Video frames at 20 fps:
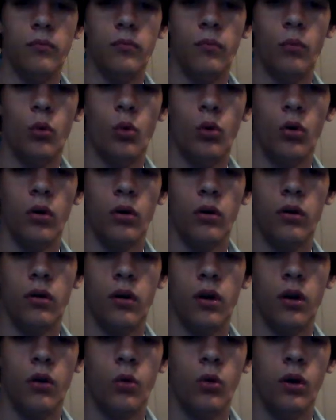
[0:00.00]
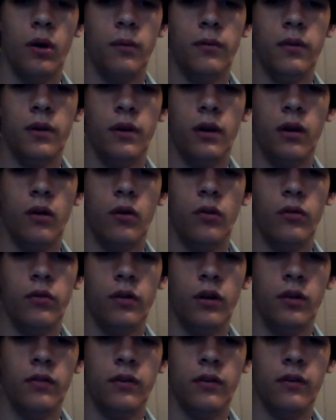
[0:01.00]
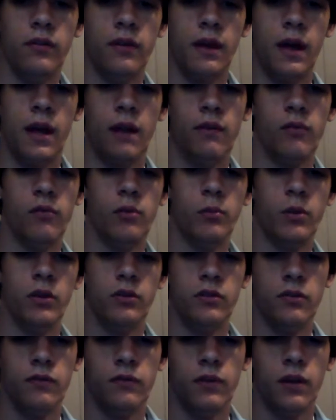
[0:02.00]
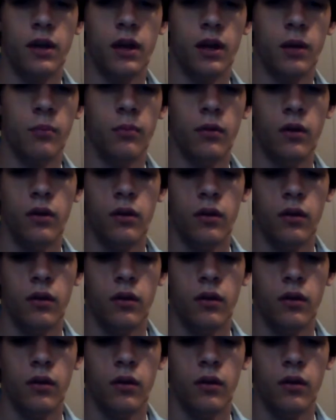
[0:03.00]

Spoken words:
more equipped to go search inside of a bunch of flame.